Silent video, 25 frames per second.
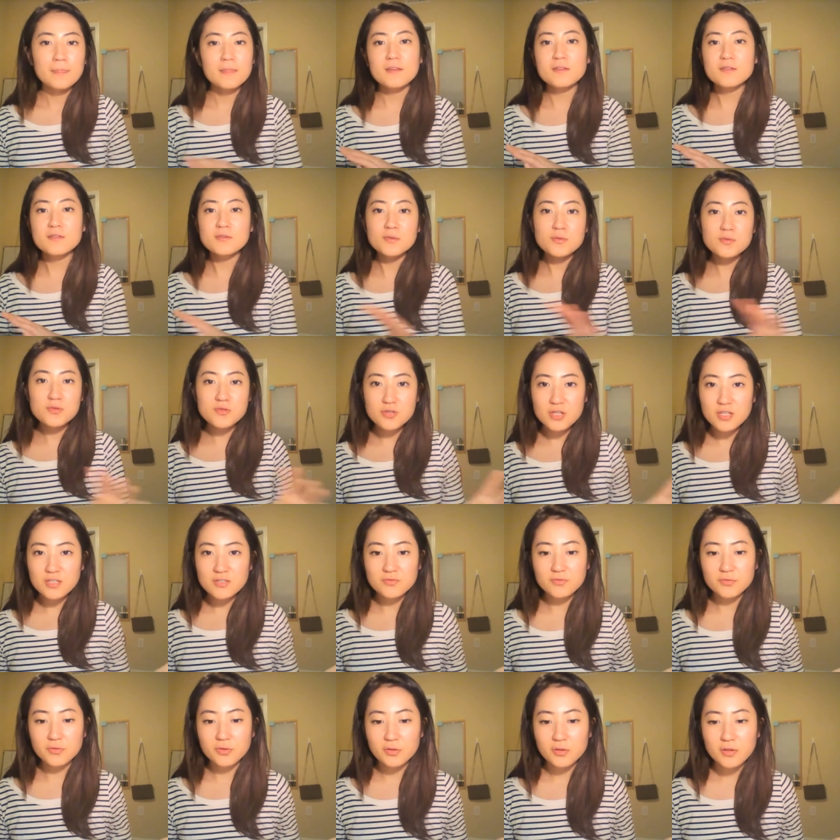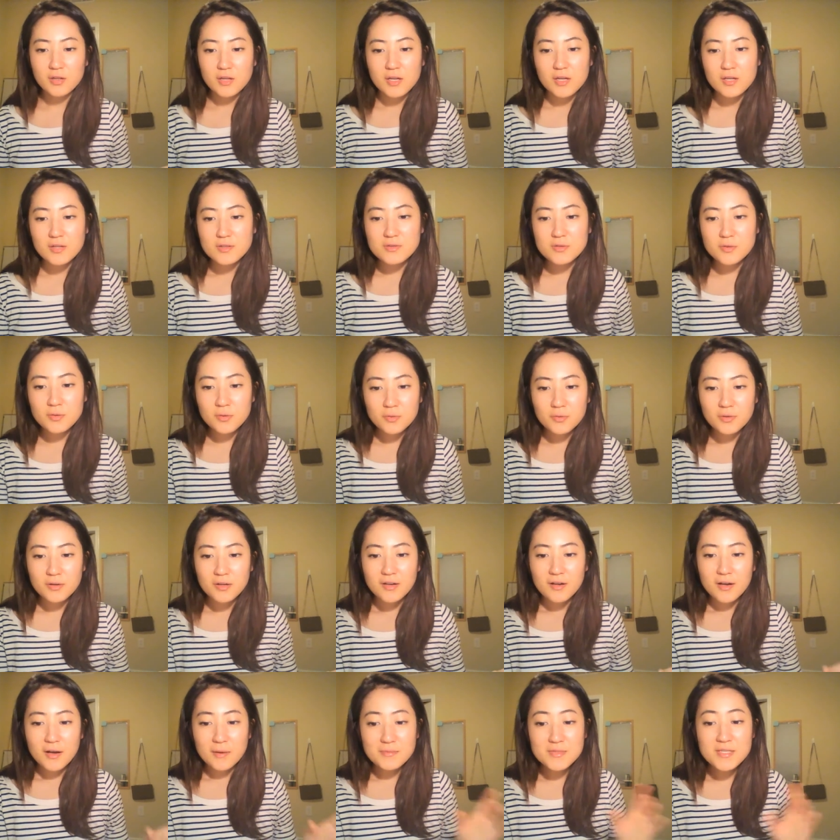It's so stressful. So
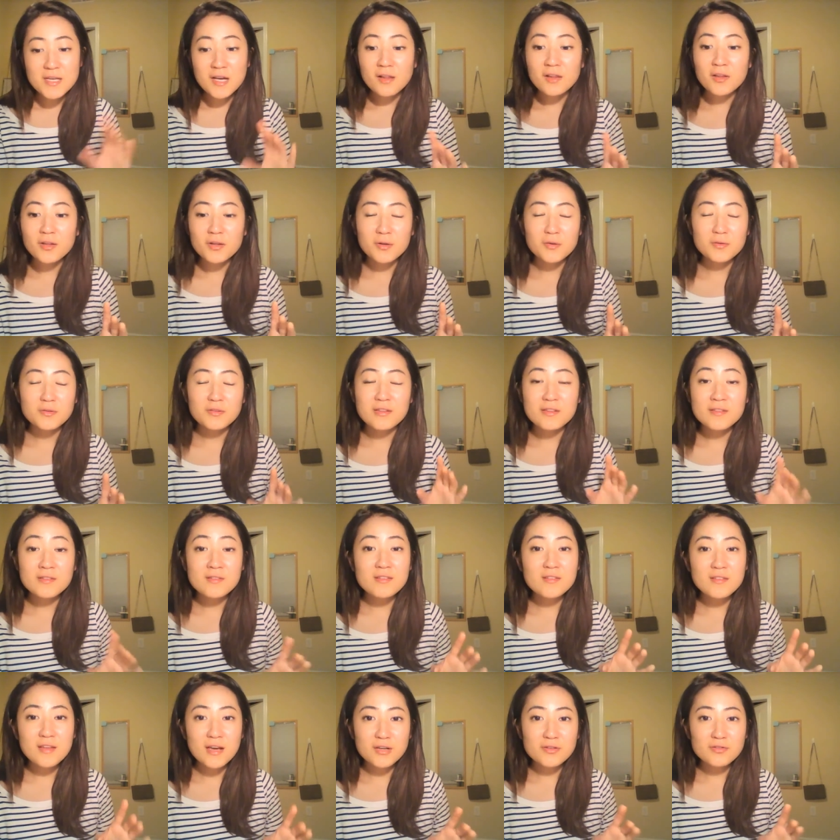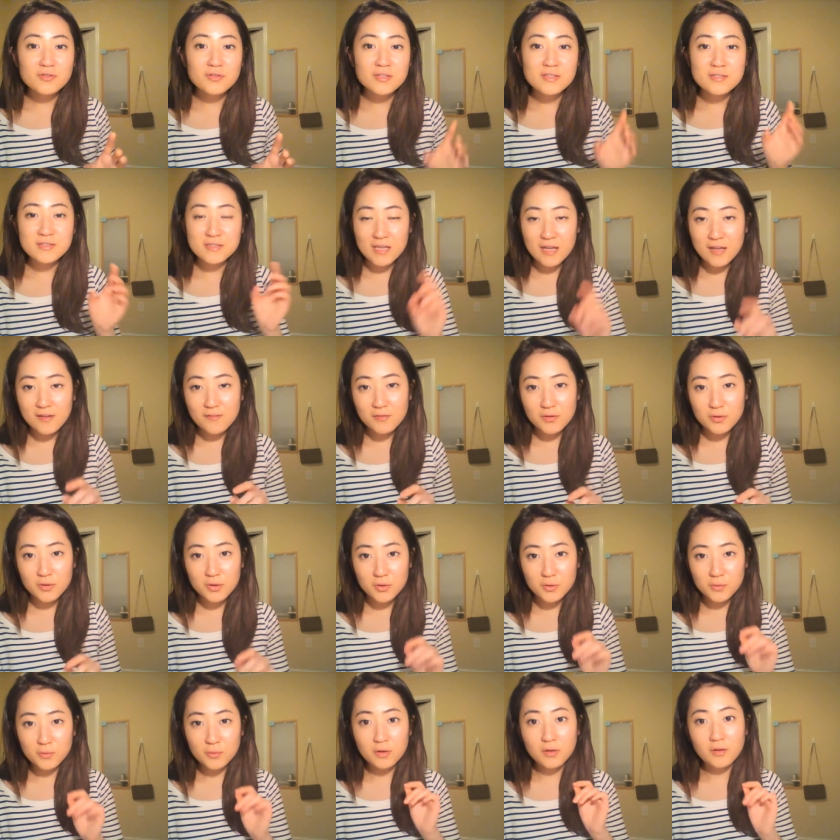I'm telling you, this is actually
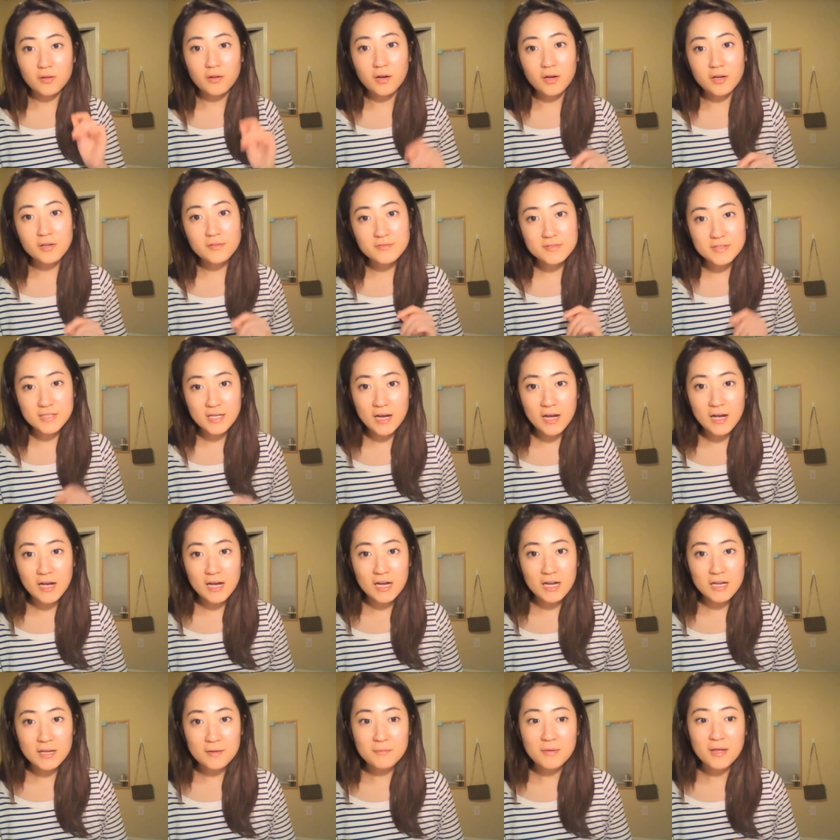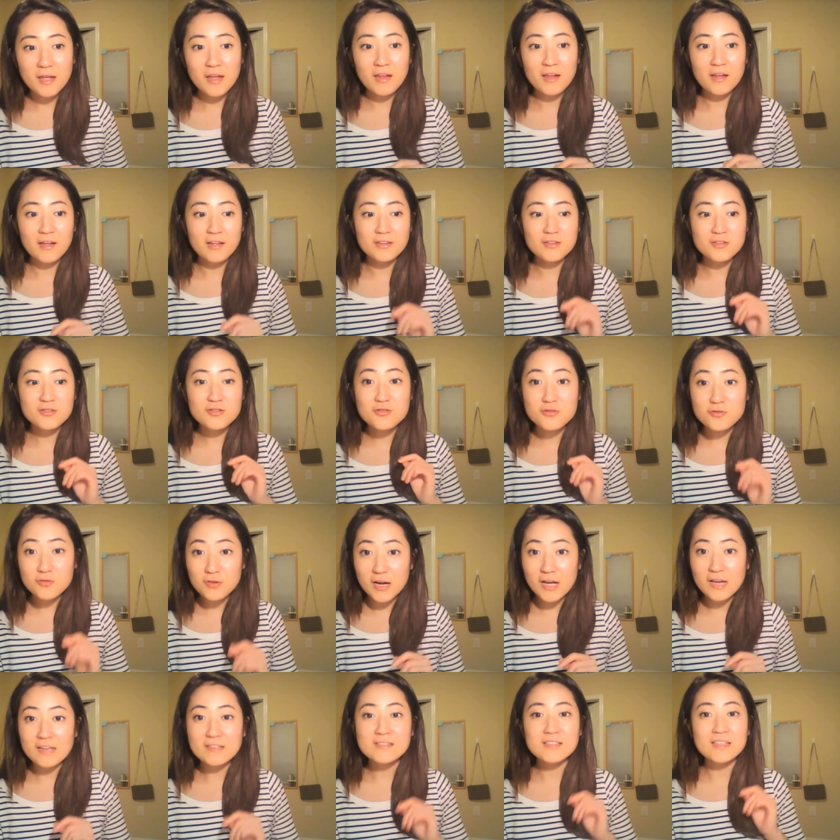saving you a lot of time and
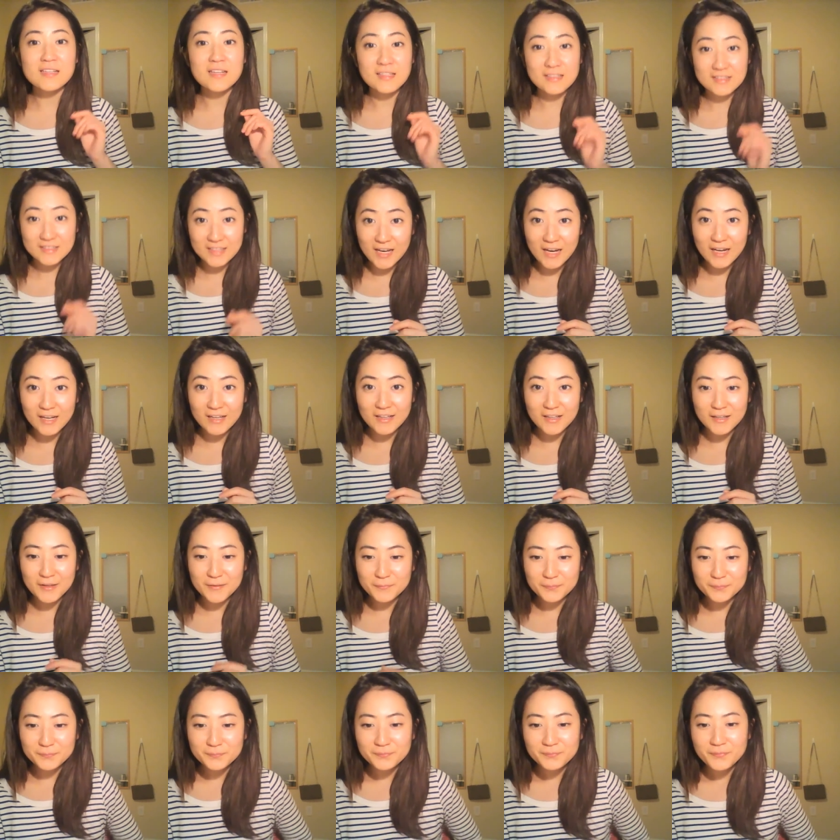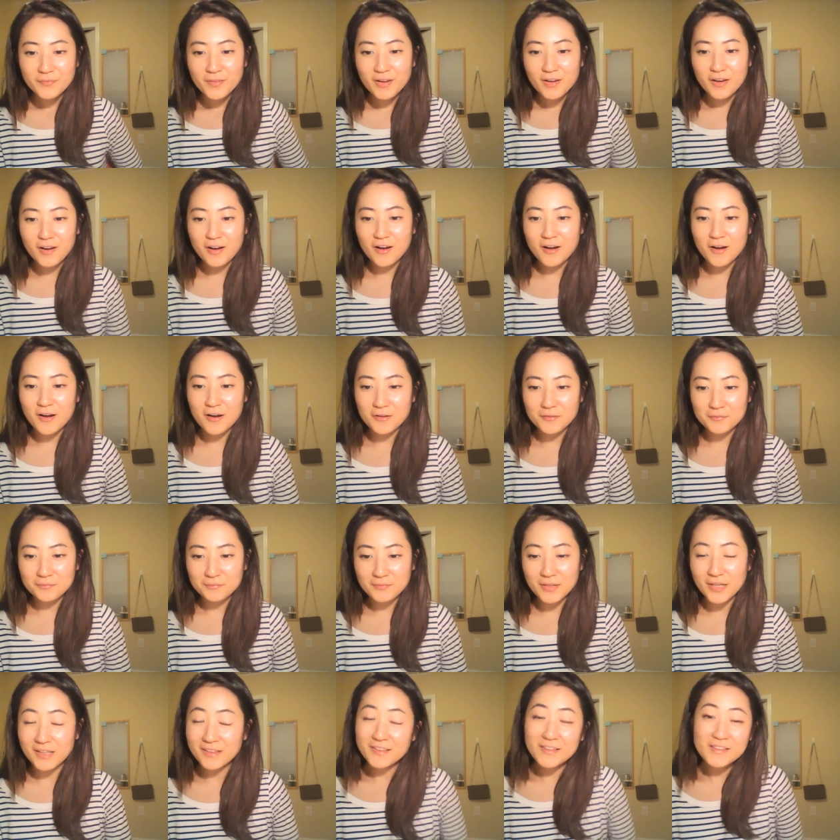stress and anxiety.
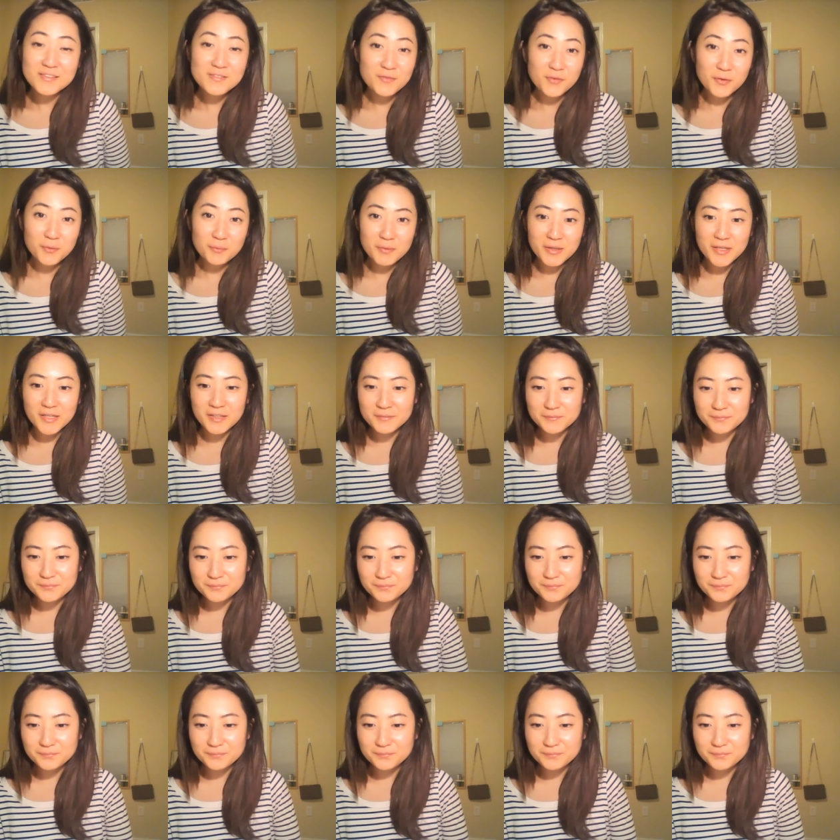At least for me.